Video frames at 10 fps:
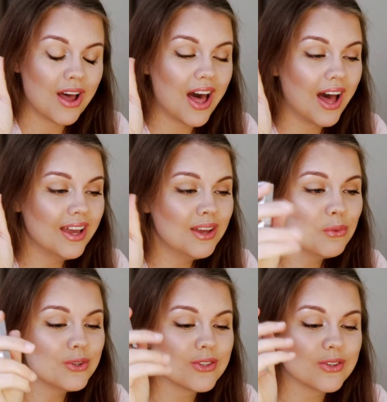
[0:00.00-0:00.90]
I
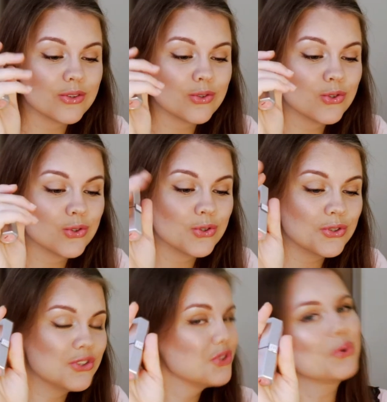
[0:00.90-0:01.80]
was
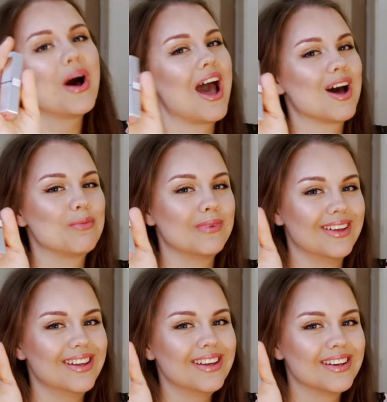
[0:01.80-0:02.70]
so
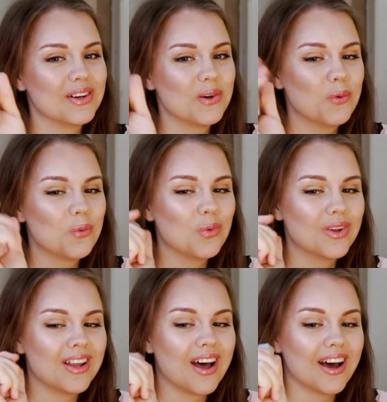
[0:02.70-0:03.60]
happy
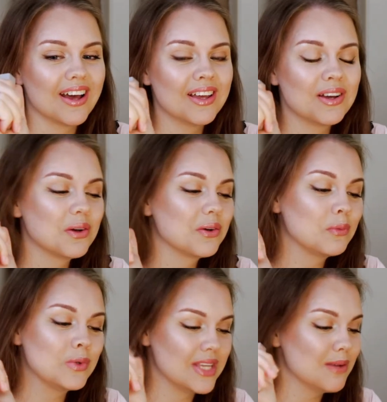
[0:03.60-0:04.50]
when I
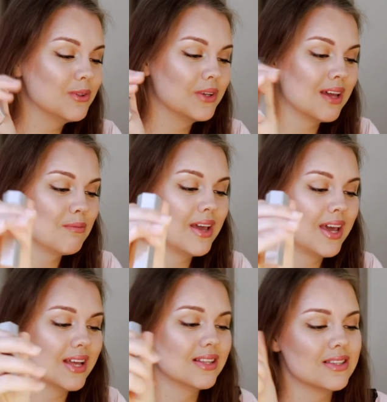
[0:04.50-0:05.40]
was able to get my
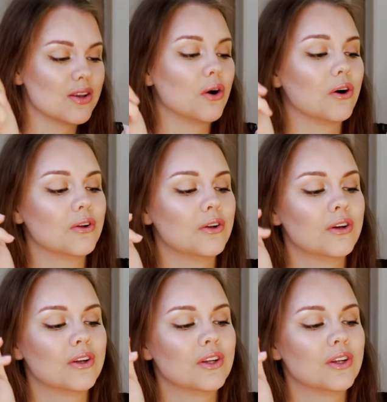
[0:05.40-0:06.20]
hands on